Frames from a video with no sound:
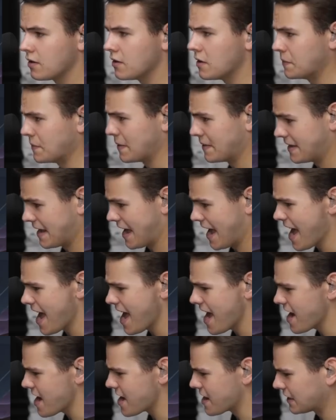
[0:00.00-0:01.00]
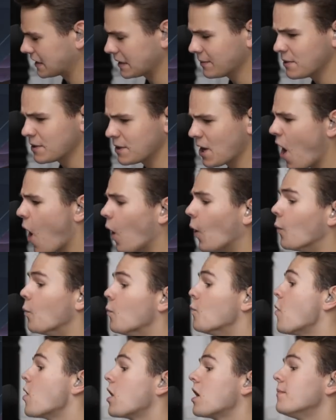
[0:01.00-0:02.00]
Oh, yes, here we go.
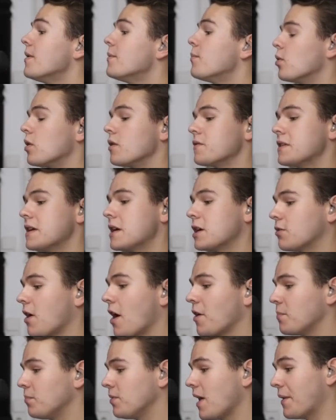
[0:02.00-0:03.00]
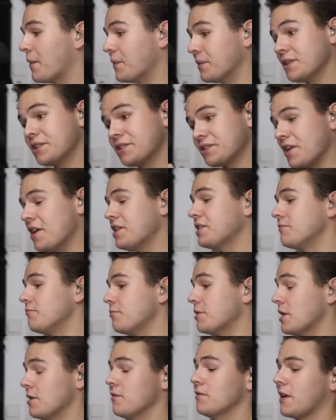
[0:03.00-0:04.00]
Welcome aboard the Crown This does
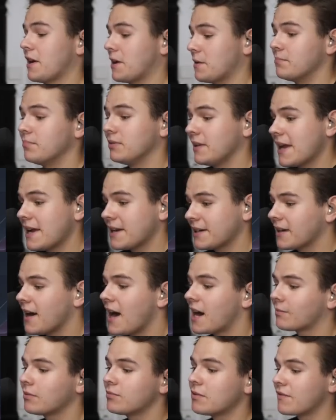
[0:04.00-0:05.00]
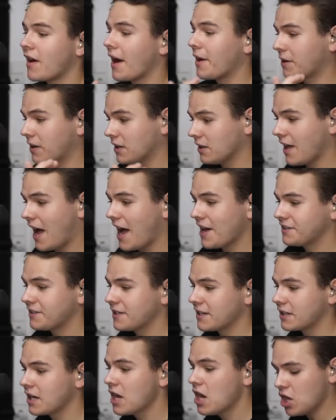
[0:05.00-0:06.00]
really look like a plane cockpit. We've got a
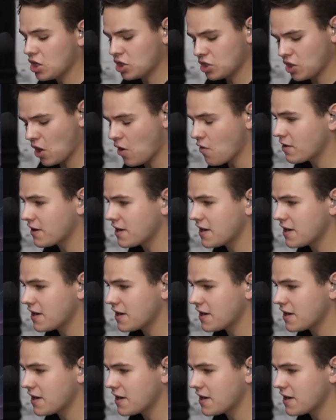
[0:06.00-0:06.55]
classic yoke